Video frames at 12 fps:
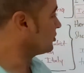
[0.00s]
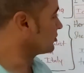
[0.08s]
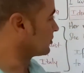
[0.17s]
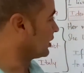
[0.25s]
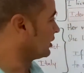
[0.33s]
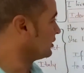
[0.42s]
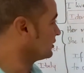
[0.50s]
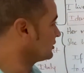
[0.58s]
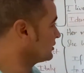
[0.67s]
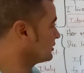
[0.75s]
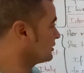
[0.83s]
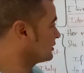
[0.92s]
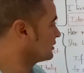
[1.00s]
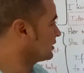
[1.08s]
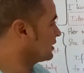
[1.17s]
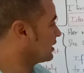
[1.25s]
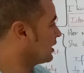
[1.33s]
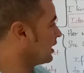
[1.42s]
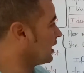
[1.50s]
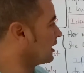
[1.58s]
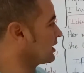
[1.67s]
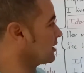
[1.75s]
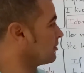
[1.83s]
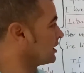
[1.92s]
Oran. I
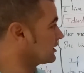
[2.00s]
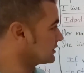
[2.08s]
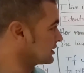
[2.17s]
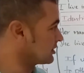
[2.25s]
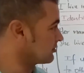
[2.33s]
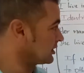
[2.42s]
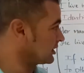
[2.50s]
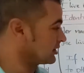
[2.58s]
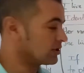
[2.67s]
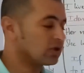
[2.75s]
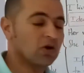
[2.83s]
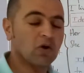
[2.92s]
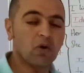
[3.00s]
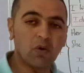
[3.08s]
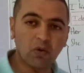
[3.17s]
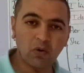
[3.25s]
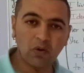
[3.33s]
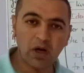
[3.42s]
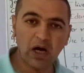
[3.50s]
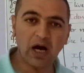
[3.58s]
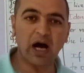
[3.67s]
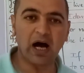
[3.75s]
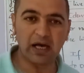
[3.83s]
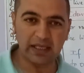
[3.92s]
am Algerian or
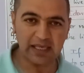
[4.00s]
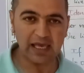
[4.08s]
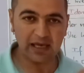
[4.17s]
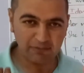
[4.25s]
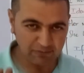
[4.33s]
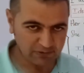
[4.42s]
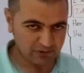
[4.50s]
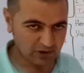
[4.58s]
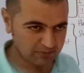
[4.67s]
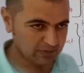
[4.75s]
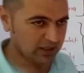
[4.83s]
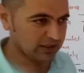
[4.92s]
I am from